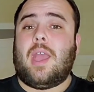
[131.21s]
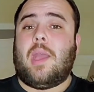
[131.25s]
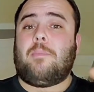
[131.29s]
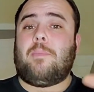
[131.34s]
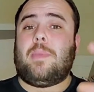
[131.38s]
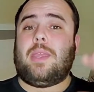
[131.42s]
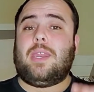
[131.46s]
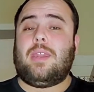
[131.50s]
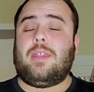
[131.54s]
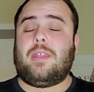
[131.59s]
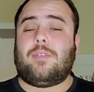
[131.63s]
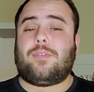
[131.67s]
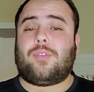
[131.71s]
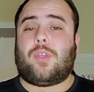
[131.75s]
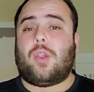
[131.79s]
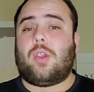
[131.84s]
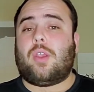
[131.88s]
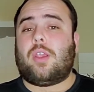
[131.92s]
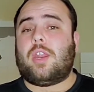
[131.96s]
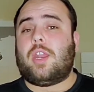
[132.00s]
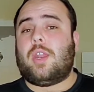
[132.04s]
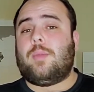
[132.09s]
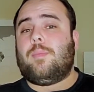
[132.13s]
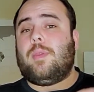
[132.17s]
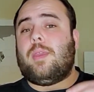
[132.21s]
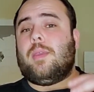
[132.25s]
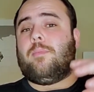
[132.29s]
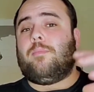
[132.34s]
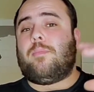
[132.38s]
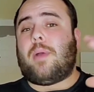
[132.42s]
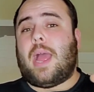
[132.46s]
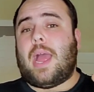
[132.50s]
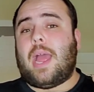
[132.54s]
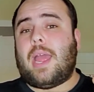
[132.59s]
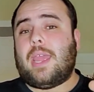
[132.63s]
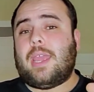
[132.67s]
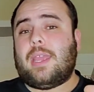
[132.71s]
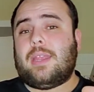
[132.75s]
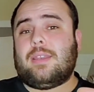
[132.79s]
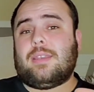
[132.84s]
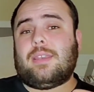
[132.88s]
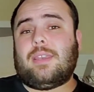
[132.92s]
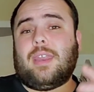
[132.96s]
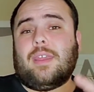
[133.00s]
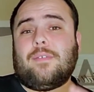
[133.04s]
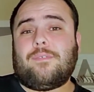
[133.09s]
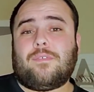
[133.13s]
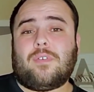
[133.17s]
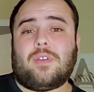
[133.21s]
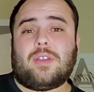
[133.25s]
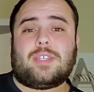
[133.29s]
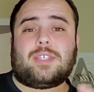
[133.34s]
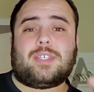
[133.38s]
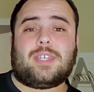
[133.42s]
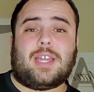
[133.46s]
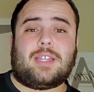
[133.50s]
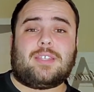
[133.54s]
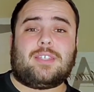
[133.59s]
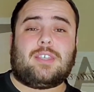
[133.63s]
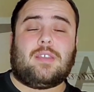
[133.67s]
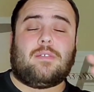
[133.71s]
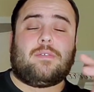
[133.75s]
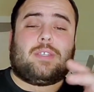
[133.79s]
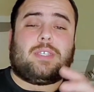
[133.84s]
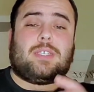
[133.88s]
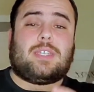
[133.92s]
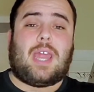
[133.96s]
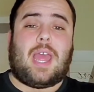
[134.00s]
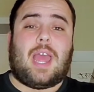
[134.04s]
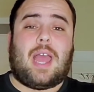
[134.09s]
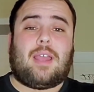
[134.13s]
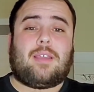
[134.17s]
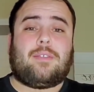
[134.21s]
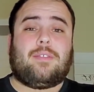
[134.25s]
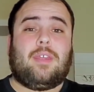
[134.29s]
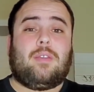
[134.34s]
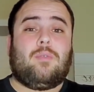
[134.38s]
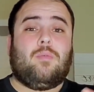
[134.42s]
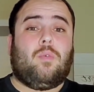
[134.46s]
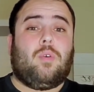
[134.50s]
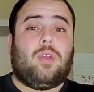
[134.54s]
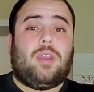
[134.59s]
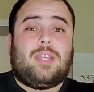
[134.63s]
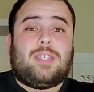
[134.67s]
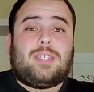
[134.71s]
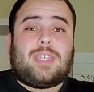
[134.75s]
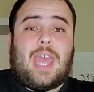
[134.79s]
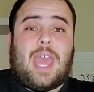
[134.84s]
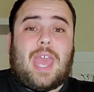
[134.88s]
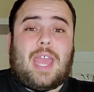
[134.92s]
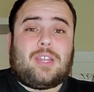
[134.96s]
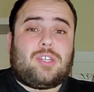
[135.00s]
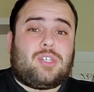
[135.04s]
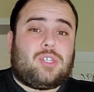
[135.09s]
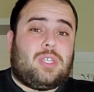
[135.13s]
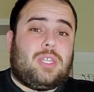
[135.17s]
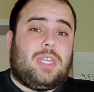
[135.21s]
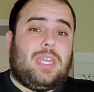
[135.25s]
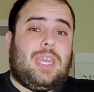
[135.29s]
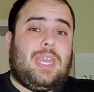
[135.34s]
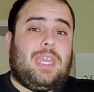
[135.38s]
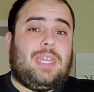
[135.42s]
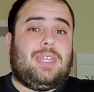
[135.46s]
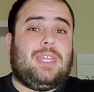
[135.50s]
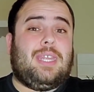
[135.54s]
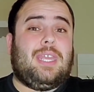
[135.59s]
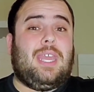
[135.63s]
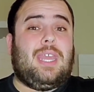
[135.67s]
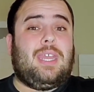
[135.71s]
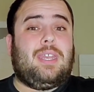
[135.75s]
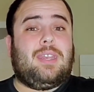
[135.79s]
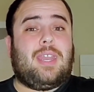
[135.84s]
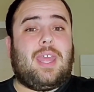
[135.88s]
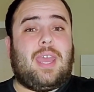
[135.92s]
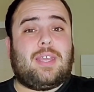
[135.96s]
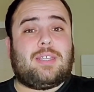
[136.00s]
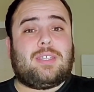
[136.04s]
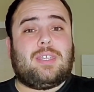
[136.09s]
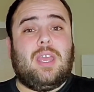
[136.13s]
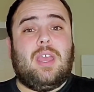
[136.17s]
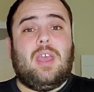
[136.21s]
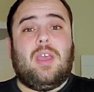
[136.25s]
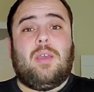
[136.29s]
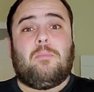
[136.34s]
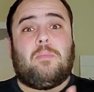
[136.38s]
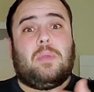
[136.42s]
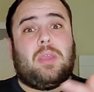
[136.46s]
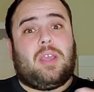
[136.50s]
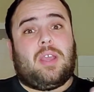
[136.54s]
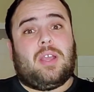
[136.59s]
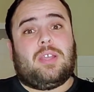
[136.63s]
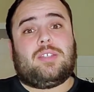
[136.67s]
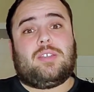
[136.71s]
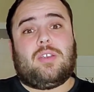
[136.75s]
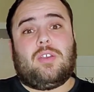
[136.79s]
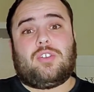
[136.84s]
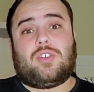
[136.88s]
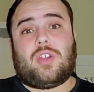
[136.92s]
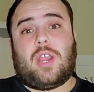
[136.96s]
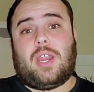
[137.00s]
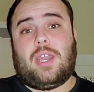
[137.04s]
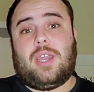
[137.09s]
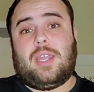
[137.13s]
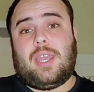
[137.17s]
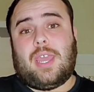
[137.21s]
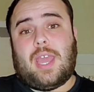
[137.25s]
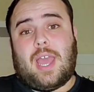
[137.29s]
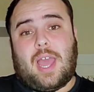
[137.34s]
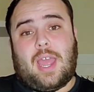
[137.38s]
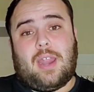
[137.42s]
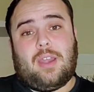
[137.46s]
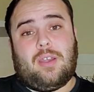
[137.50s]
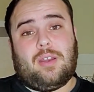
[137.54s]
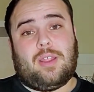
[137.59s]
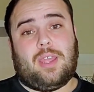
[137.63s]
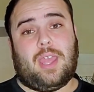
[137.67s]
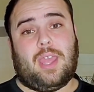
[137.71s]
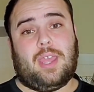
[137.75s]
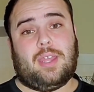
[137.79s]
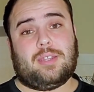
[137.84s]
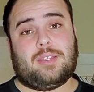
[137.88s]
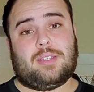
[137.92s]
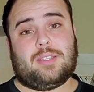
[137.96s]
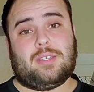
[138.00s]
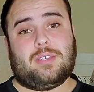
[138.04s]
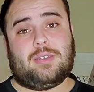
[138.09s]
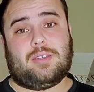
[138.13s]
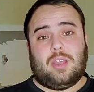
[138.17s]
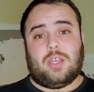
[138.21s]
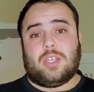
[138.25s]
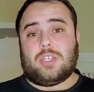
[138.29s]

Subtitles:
meaning that they're going to be buying different sets of stock than what is actually in the index because they're trying to get higher gains.